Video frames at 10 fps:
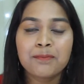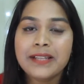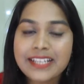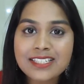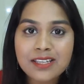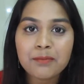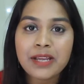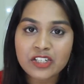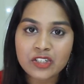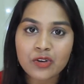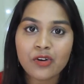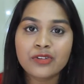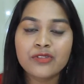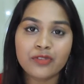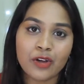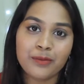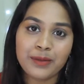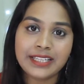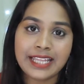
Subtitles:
please make sure to follow me